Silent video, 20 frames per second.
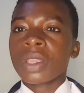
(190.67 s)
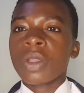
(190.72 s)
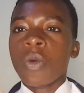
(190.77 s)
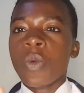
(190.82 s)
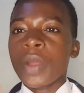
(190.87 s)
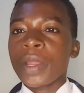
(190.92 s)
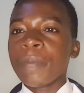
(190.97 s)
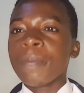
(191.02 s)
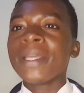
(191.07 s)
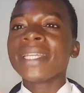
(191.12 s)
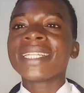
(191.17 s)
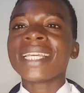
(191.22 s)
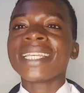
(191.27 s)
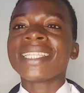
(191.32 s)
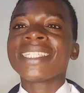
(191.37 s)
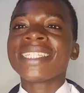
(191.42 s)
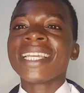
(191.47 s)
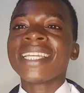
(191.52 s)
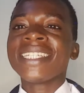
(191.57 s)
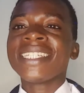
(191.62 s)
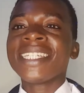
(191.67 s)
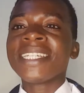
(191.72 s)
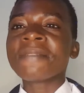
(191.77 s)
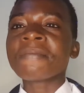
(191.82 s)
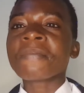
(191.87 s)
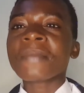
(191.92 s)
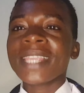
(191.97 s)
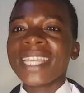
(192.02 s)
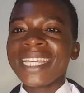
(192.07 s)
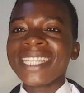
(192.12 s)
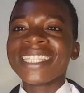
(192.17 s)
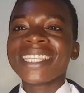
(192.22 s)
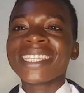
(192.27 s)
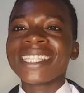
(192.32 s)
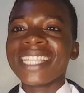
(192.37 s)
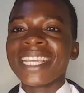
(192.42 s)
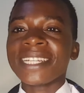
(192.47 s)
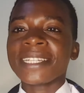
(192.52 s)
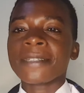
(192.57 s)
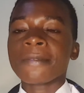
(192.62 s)
when matter is changing its
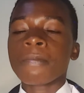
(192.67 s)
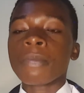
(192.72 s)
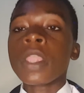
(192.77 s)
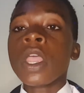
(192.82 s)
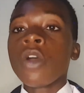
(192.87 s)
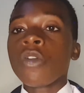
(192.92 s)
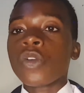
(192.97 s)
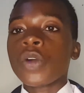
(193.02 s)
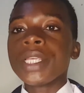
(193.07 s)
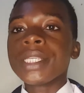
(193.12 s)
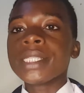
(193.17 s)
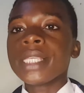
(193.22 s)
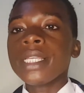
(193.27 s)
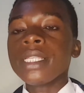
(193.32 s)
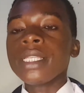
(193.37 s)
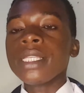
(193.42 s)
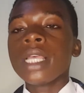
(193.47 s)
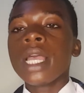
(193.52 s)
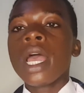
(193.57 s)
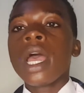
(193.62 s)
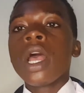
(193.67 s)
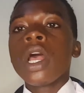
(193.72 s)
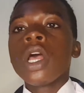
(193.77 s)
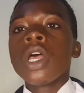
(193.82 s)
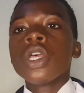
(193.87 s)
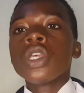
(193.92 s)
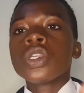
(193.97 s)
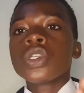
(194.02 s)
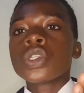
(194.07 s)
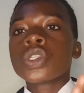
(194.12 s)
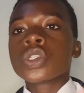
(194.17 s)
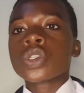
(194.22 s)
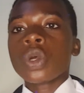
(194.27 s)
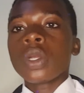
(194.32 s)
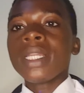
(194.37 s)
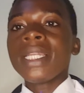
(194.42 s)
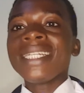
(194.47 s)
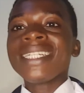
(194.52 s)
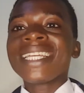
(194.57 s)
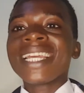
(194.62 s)
state. For instance,
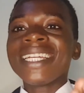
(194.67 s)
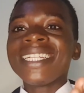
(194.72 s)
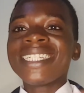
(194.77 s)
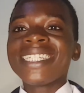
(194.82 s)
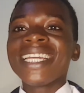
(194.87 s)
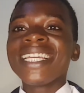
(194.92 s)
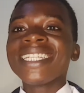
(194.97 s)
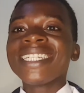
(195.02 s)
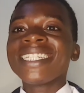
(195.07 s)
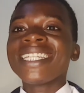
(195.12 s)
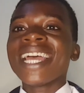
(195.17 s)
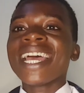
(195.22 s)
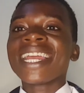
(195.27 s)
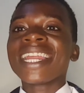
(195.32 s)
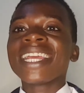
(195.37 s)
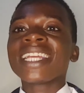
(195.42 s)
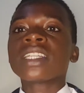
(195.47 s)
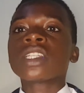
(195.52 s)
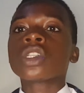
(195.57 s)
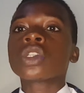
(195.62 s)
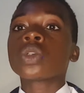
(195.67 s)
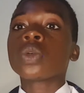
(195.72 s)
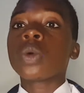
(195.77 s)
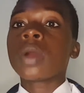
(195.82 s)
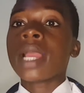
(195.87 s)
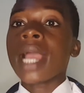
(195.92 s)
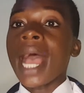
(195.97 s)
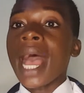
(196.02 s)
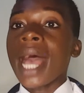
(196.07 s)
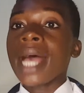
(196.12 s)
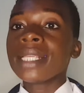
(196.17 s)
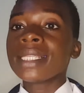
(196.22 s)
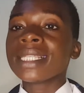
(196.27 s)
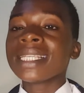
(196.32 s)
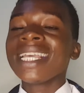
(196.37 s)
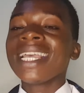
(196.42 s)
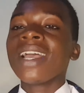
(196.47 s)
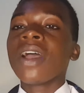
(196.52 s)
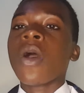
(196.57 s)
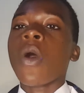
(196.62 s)
solid can change direct to gas
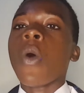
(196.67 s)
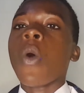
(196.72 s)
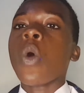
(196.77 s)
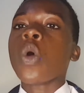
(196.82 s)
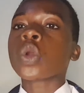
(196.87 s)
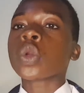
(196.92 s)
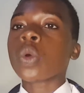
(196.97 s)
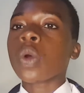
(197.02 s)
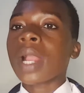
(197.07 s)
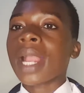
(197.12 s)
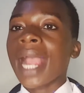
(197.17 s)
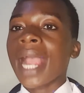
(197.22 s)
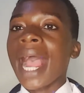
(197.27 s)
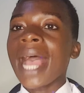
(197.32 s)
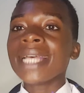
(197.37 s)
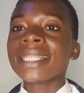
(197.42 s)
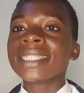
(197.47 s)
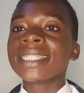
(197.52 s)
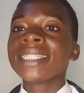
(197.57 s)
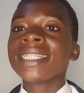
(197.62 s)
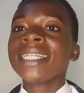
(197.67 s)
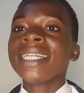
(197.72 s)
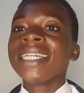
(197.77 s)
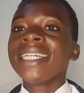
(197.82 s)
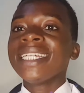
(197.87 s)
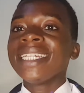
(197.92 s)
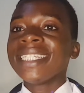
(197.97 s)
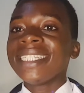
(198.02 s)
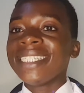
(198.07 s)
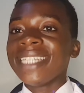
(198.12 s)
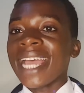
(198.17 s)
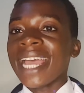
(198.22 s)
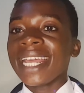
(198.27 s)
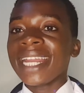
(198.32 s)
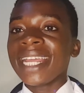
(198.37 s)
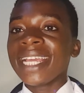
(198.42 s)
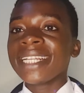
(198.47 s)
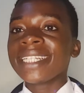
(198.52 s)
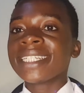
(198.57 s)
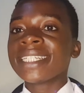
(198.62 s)
or gas
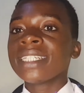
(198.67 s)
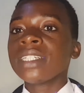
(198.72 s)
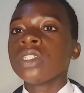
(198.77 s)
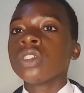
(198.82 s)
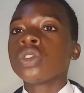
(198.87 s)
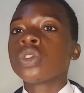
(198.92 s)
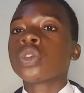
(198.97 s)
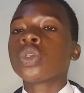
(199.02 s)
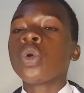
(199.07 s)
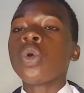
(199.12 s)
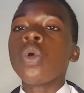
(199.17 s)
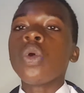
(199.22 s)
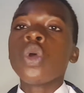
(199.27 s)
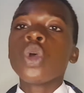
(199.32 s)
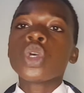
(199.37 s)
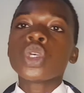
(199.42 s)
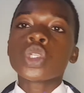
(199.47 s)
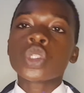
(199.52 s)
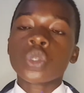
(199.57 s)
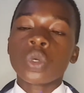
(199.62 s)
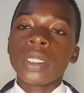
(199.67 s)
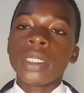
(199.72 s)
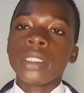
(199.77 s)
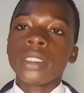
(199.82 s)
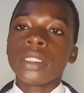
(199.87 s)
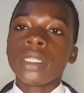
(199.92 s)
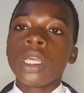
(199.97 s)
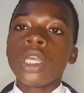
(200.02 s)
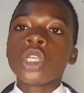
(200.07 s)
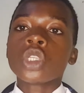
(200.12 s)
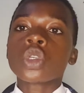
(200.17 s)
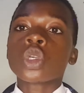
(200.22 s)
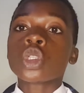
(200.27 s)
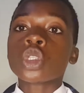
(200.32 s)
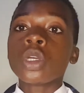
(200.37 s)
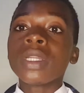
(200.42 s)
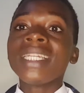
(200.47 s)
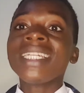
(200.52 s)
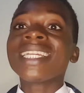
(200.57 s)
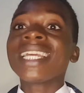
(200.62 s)
direct to solid. So
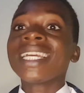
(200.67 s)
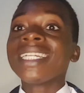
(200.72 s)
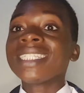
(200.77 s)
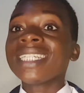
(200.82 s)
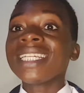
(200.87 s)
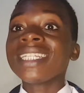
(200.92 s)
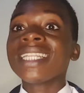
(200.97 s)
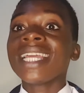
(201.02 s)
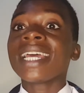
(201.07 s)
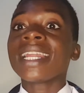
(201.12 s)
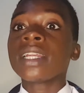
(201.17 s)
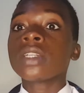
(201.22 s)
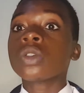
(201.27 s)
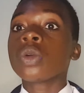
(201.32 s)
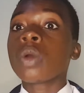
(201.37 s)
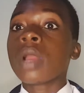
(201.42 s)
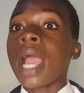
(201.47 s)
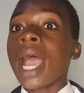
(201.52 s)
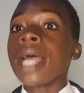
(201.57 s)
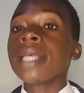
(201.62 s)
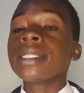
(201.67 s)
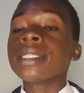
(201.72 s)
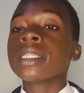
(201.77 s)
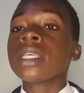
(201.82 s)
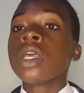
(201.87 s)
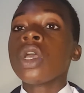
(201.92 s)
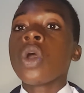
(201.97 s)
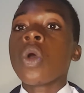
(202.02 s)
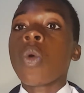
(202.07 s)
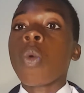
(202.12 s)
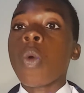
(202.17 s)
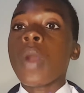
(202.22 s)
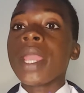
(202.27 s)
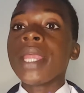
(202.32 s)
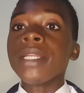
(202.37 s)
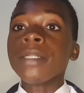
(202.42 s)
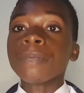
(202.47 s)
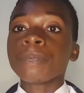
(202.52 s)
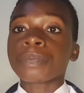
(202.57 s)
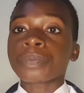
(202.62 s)
solid can change direct to gas
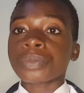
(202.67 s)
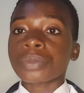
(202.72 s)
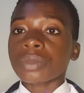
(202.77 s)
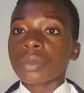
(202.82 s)
when